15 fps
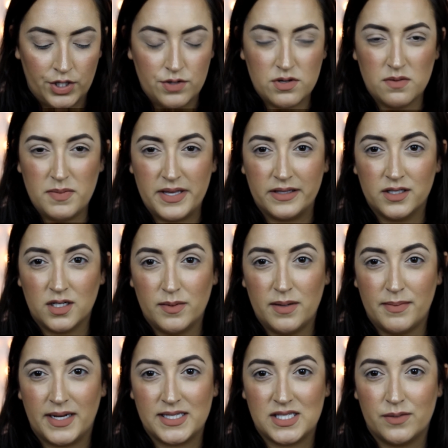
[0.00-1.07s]
You can be a little
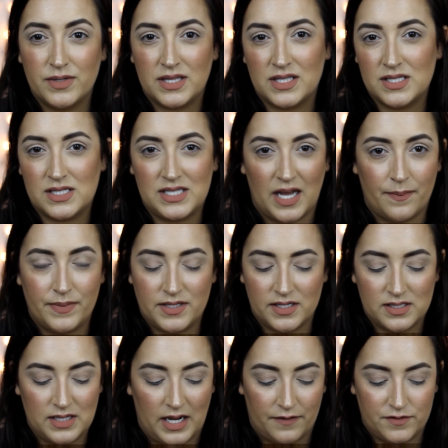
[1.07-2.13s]
bit messy with this step. It
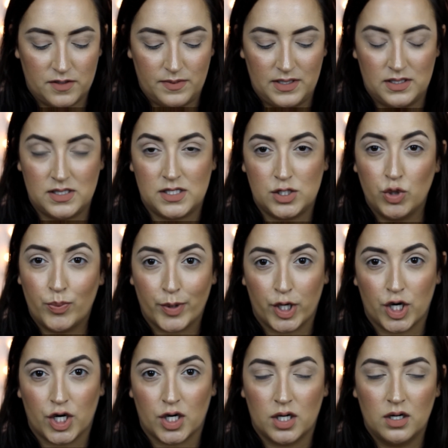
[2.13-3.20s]
doesn't have to be
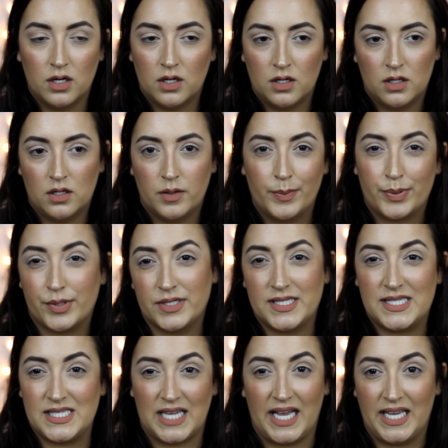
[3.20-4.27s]
super
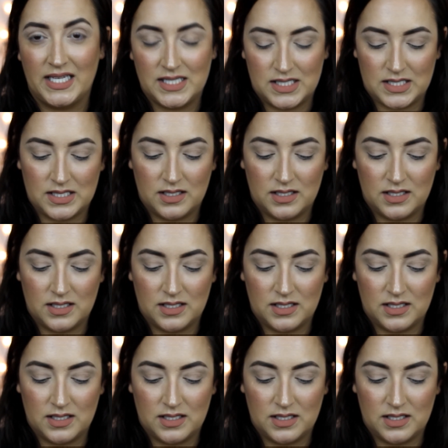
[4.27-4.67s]
precise.